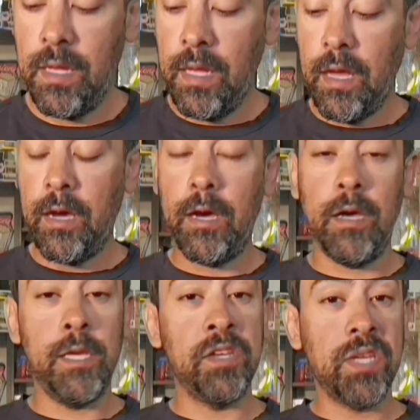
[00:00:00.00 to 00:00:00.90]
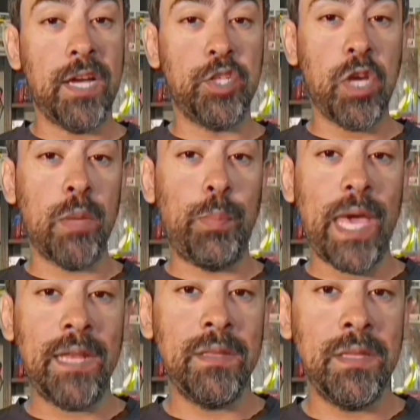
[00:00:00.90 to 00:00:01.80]
You also got Sean Penn in
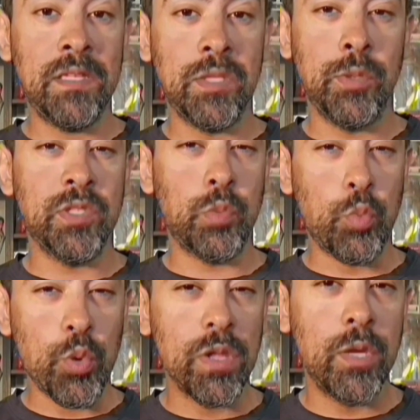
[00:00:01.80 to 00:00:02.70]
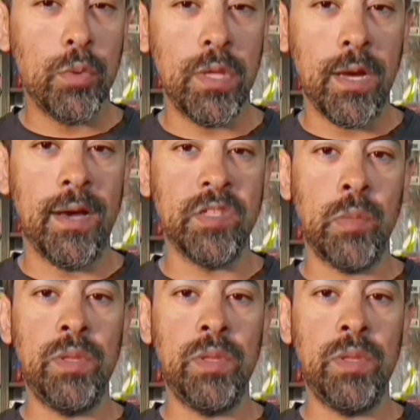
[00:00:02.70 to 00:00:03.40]
this, who is really, really awesome in this